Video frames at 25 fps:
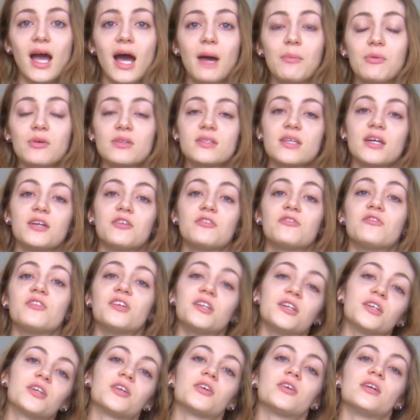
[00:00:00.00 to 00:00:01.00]
Apple cider
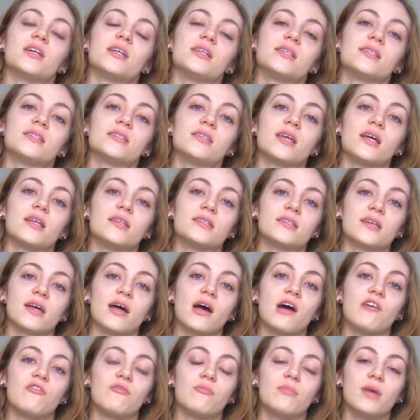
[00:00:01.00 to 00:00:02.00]
vinegar is said to
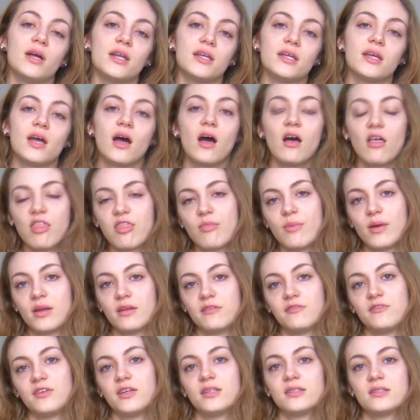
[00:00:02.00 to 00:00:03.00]
have many health
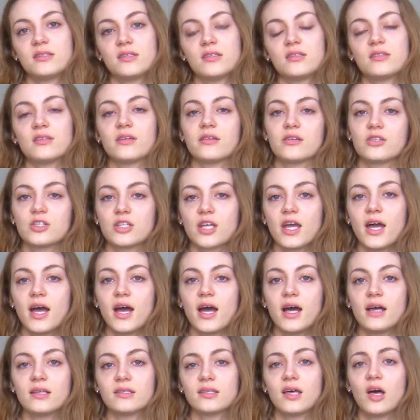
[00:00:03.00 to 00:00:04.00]
benefits such
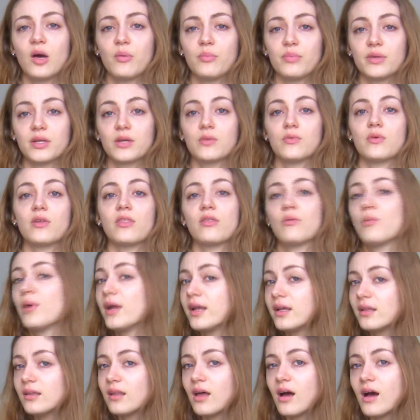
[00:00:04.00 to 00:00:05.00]
as helping with
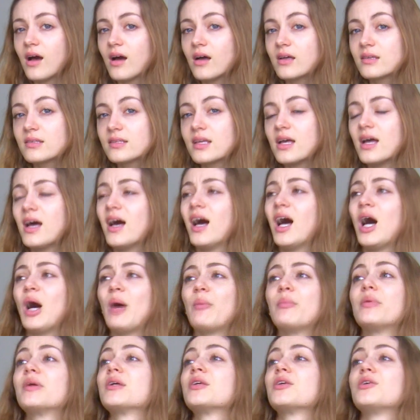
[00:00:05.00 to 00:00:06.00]
weight loss,
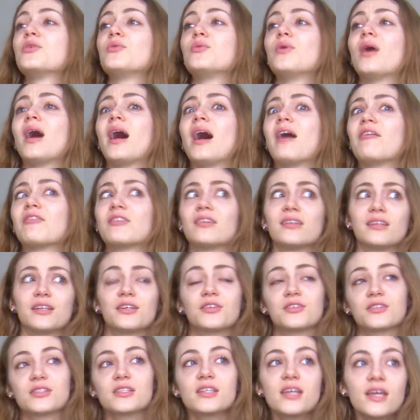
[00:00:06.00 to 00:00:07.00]
helping you have
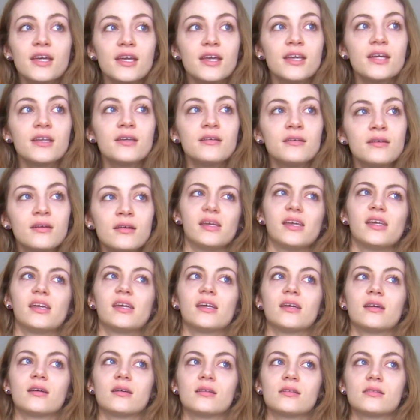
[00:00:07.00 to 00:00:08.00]
clear skin,
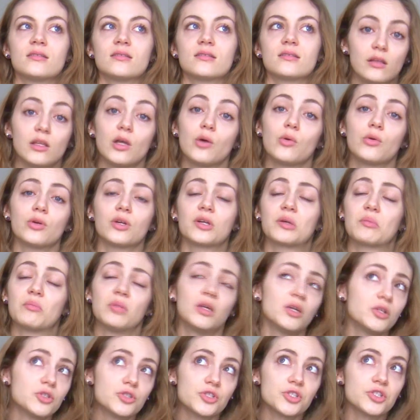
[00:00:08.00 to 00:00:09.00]
and lowering
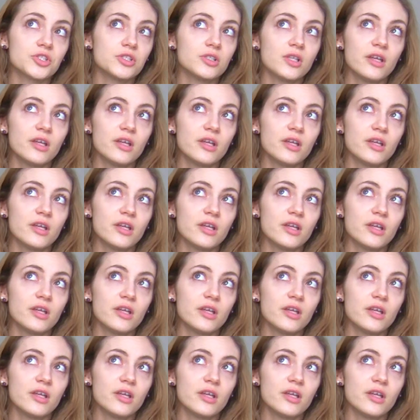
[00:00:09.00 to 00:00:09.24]
blood sugar